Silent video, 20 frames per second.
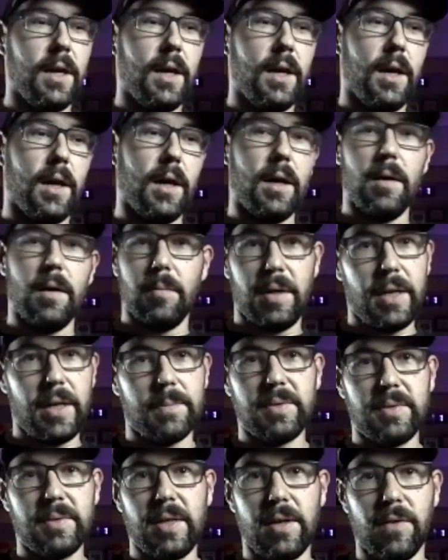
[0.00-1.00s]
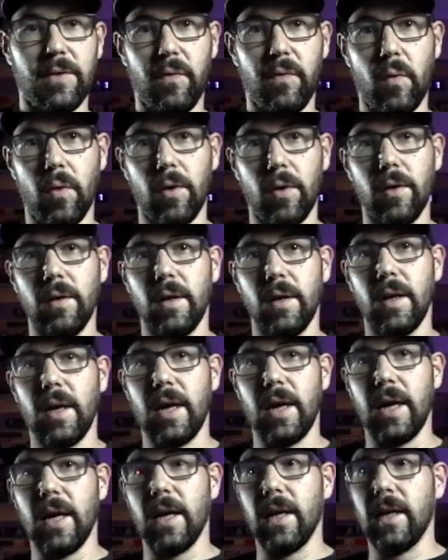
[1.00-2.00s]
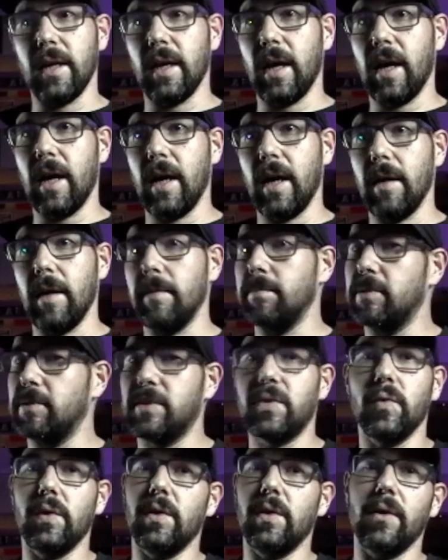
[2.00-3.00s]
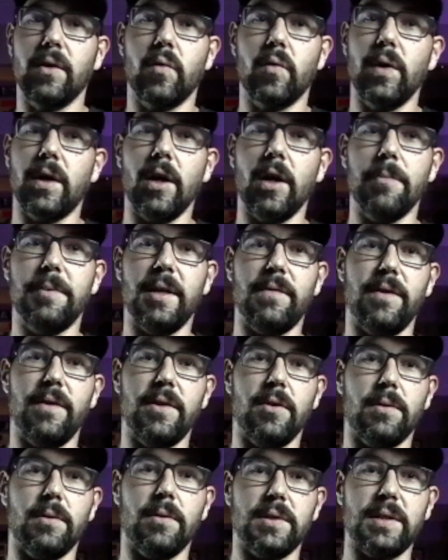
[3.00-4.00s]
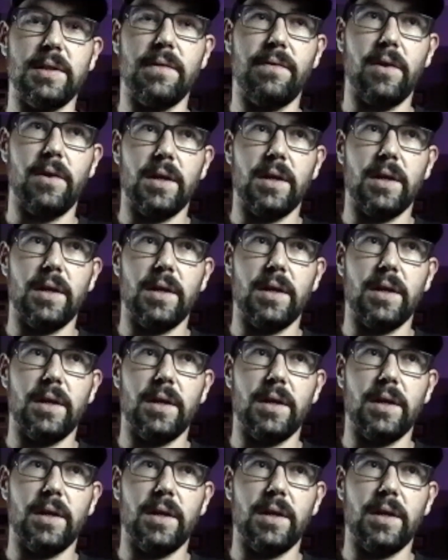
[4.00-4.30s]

My name's Dan4, and I'm just doing another quick update video because I feel like I